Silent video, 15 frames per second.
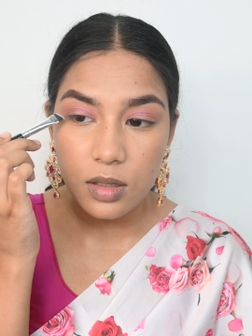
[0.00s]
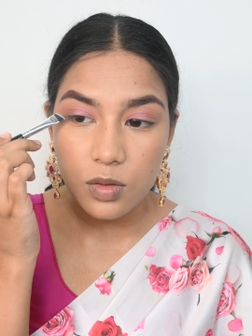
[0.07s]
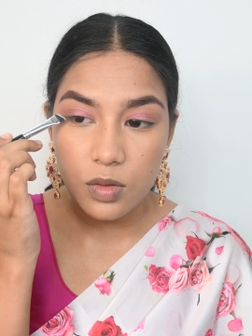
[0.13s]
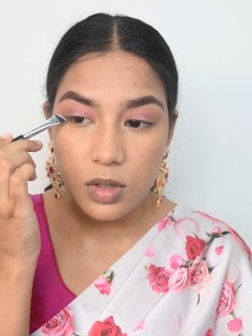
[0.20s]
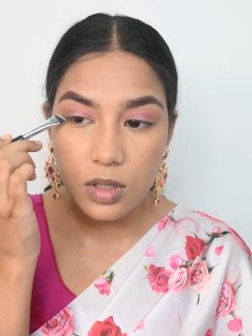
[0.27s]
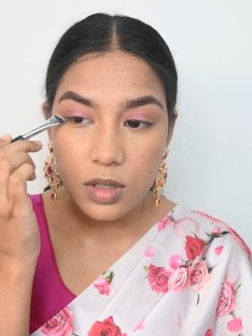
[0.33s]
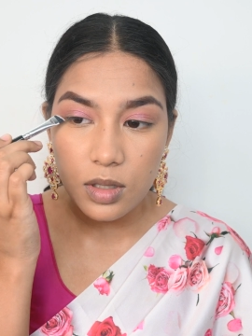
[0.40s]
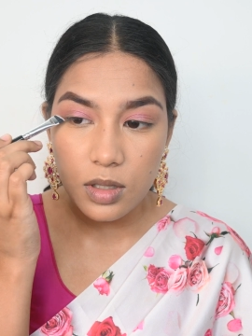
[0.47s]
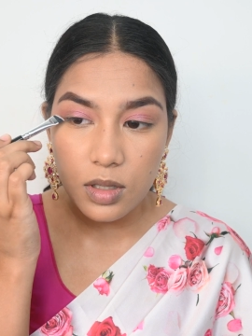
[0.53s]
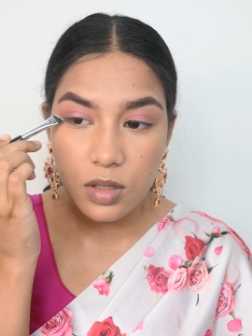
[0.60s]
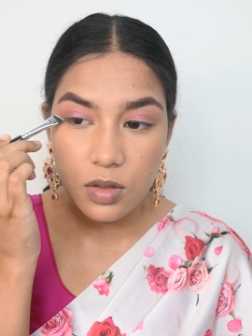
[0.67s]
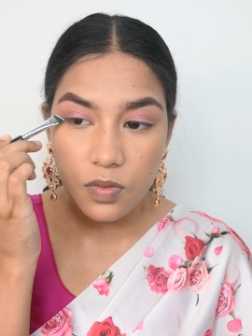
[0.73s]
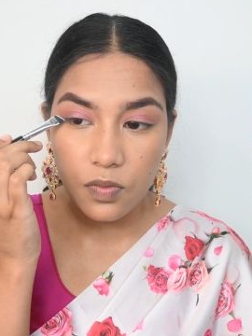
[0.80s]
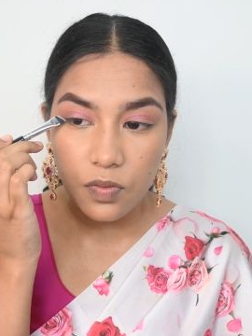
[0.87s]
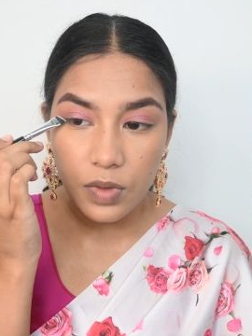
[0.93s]
using
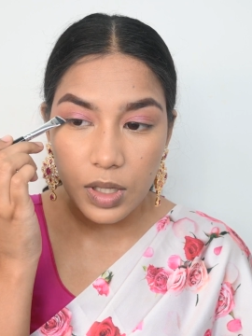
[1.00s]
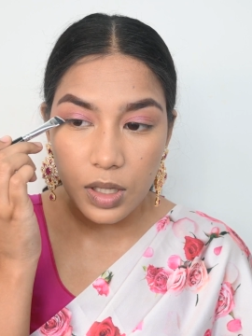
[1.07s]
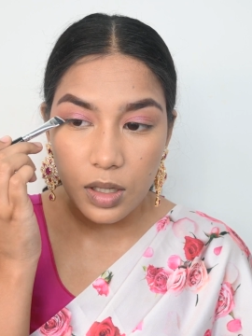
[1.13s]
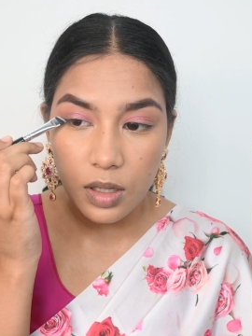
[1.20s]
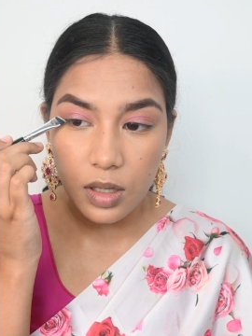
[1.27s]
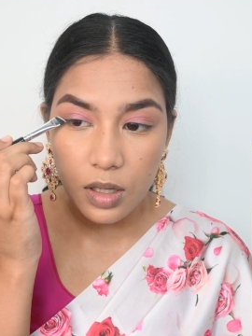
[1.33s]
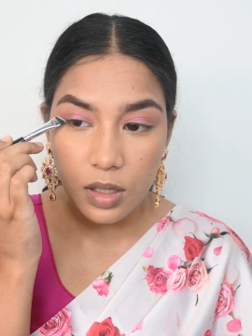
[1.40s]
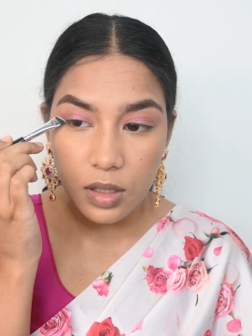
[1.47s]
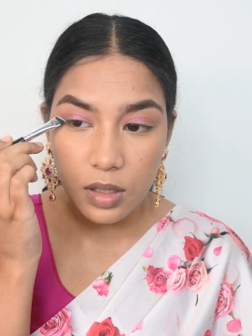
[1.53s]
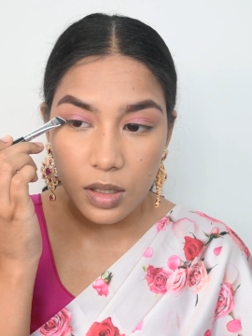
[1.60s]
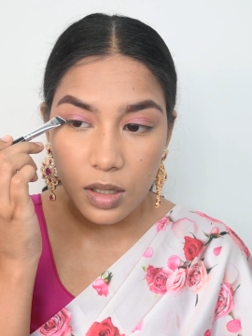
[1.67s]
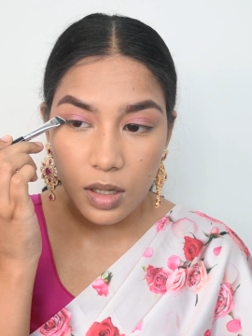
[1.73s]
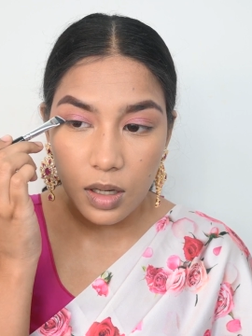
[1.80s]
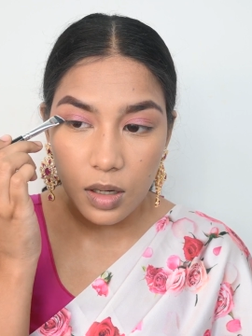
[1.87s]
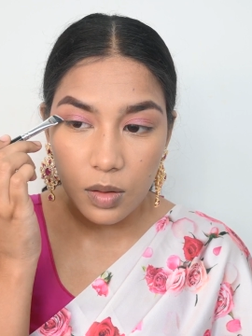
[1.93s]
this to wing
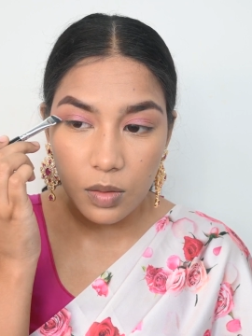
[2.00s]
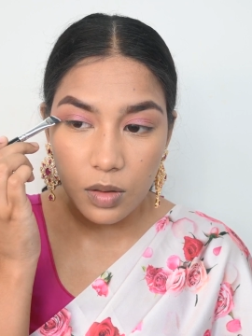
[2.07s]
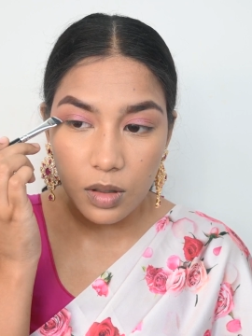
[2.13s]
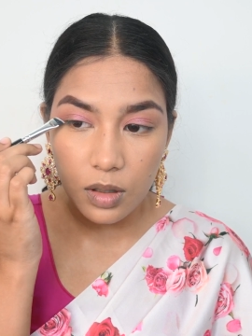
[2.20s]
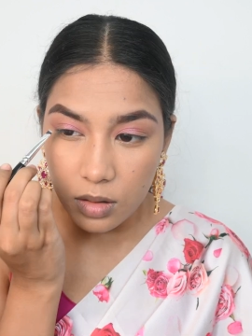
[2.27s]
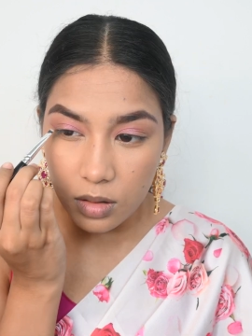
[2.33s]
it out.